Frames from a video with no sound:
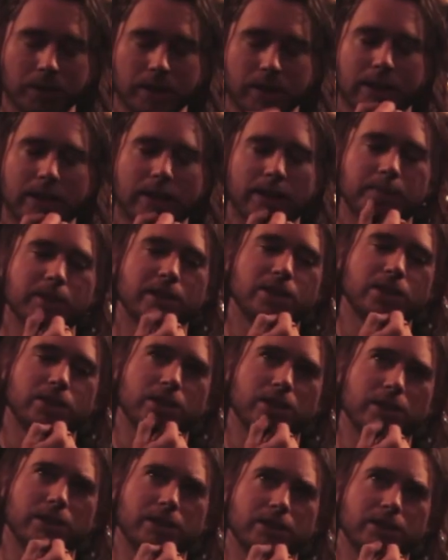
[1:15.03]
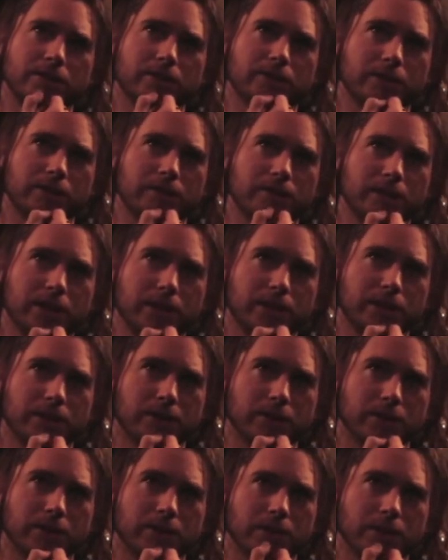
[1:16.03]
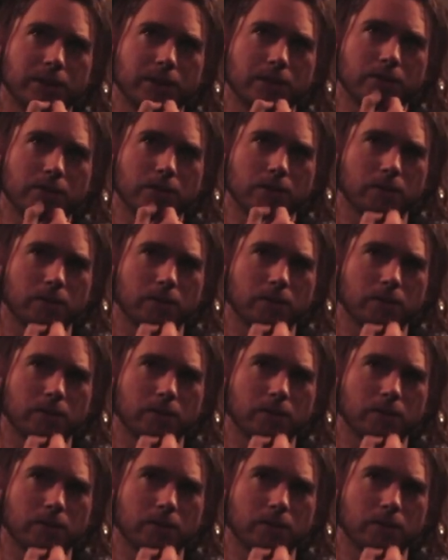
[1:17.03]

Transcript: yeah, I met Johnny fifteen years ago,